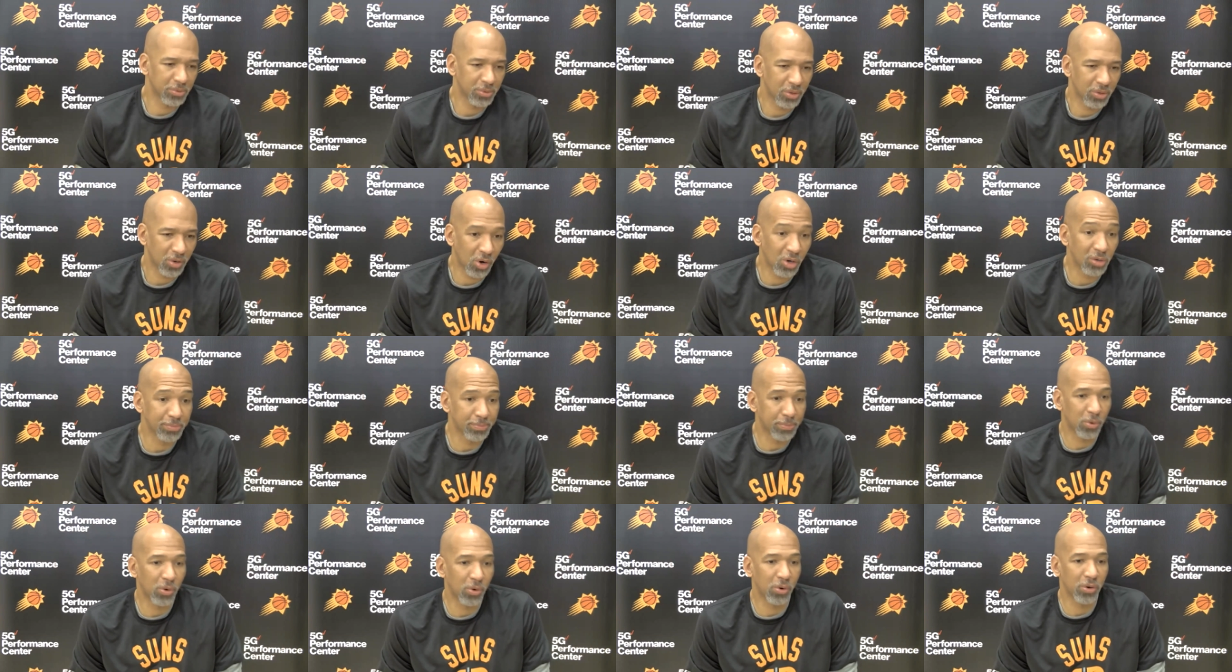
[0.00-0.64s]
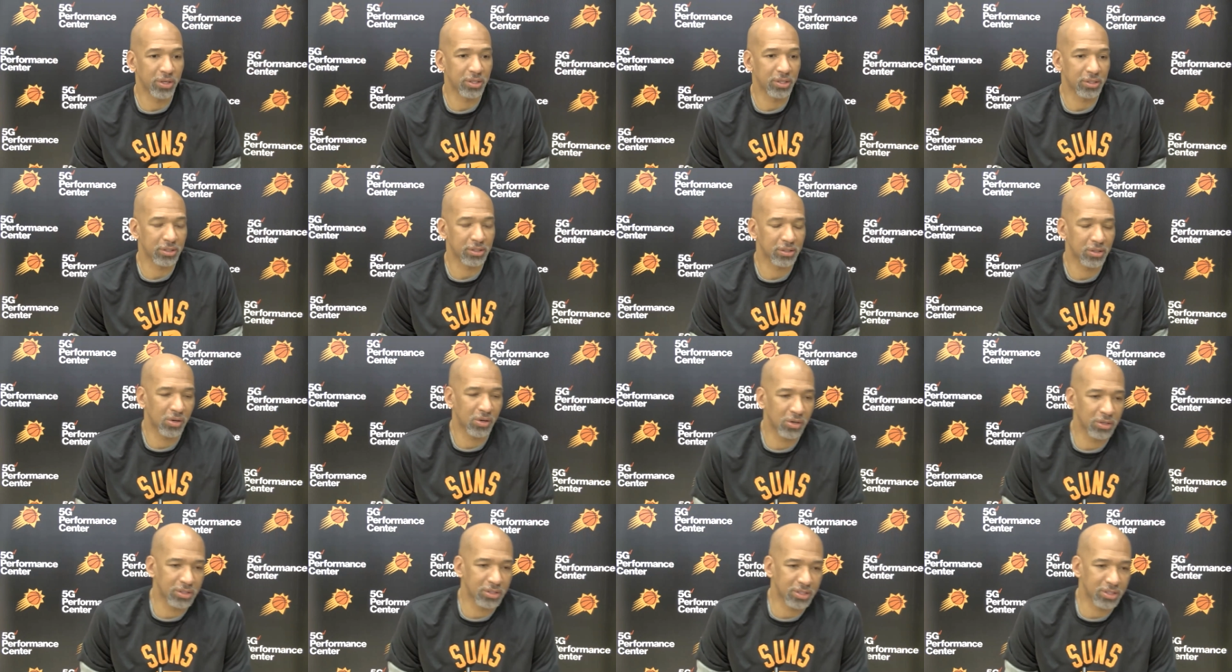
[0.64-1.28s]
on point,
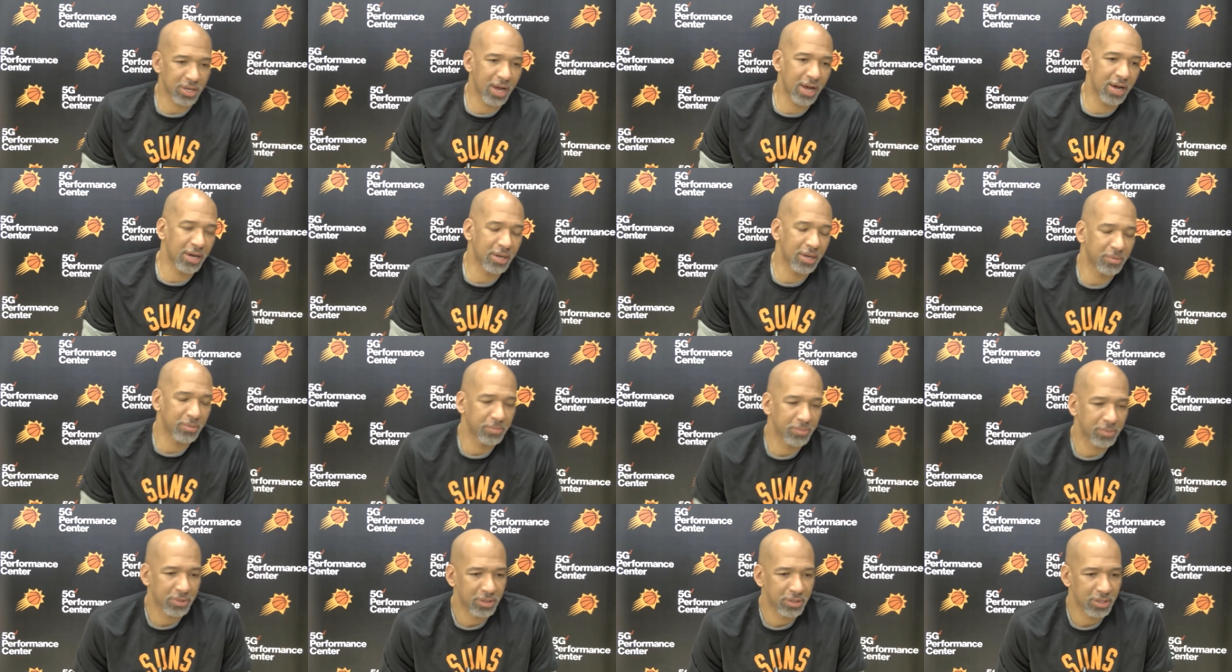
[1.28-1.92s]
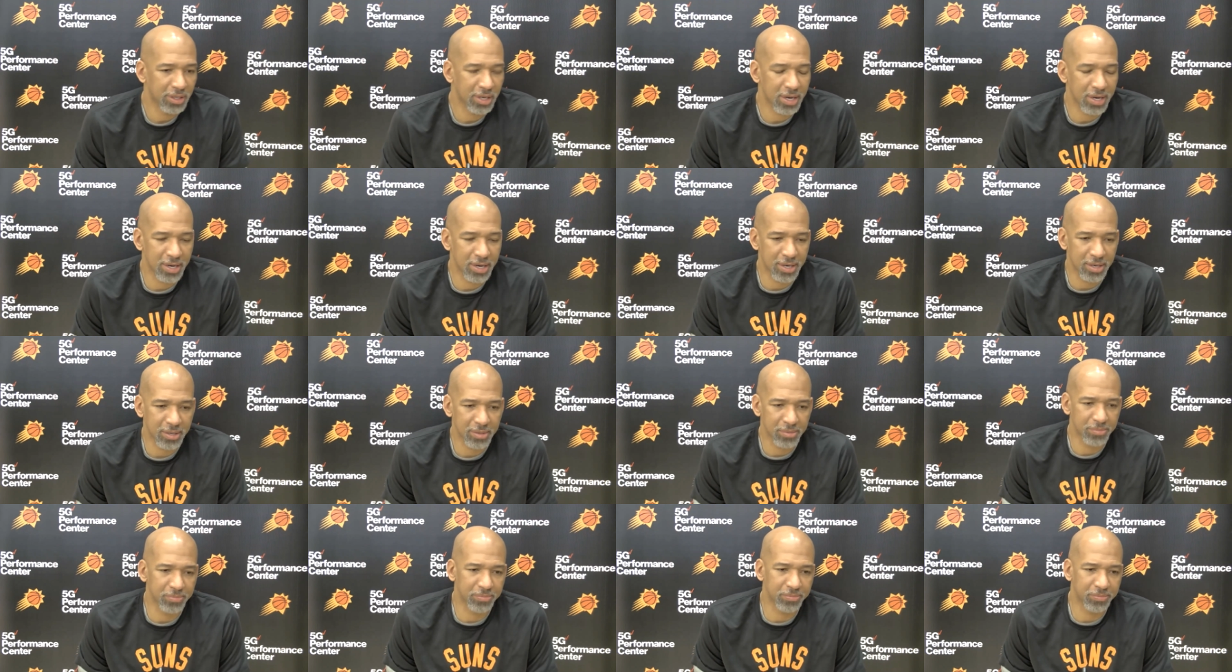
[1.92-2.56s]
on time,
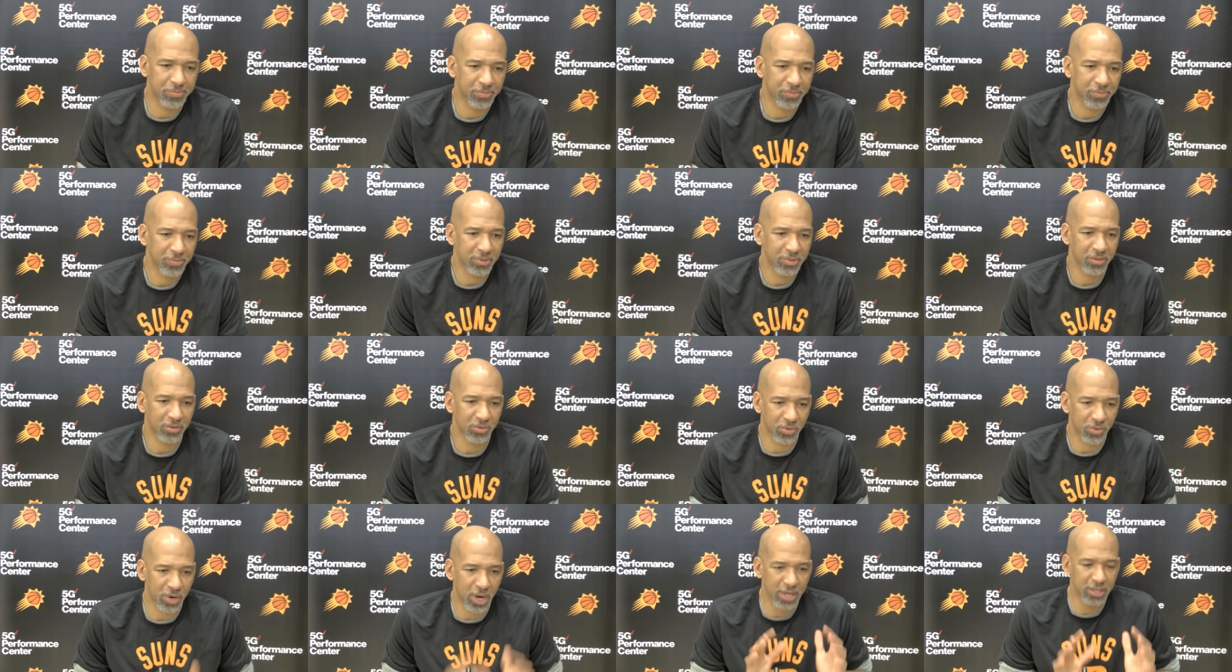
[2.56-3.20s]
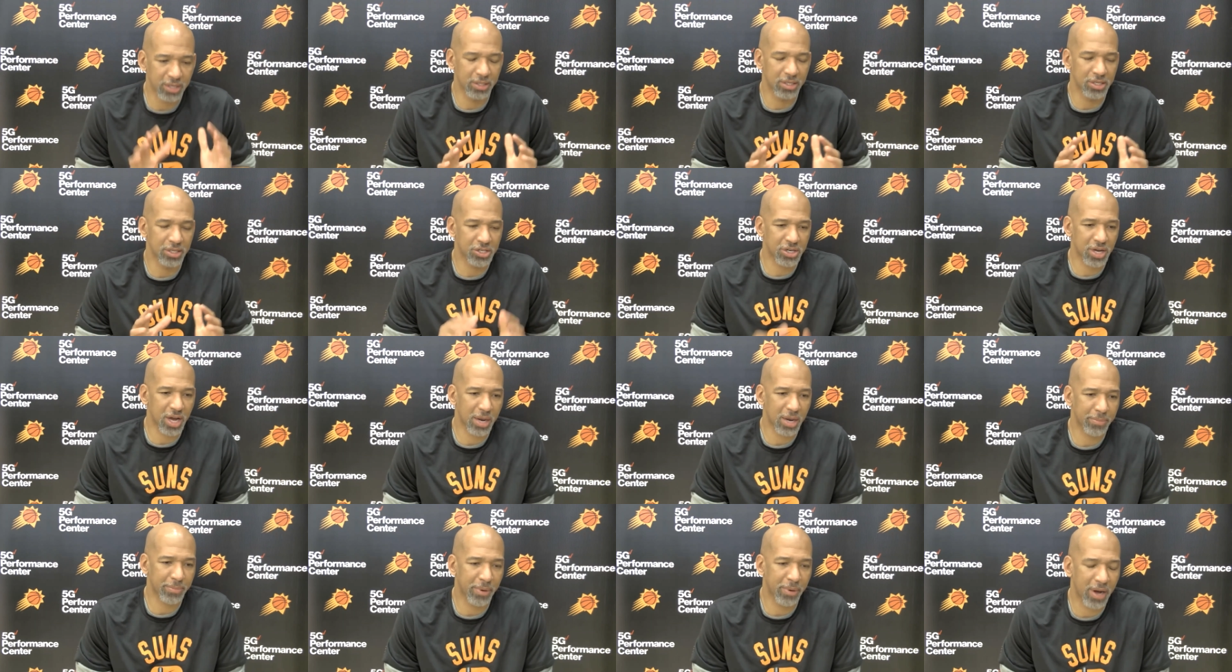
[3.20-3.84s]
um, right in the
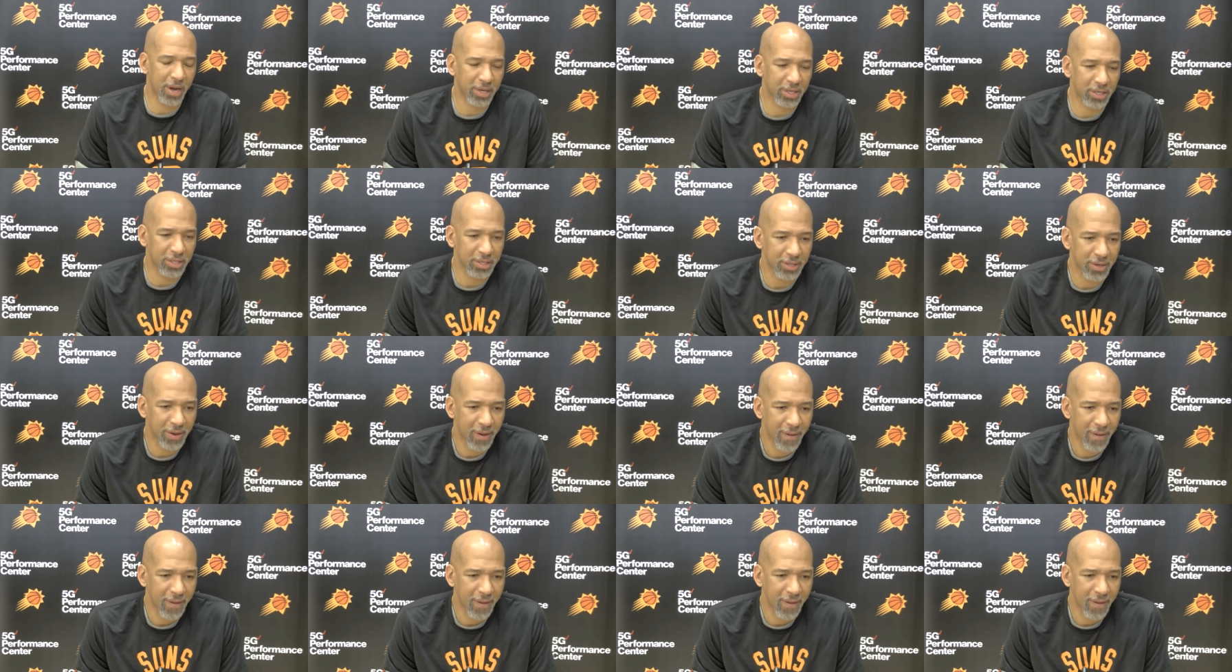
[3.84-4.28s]
shot pocket.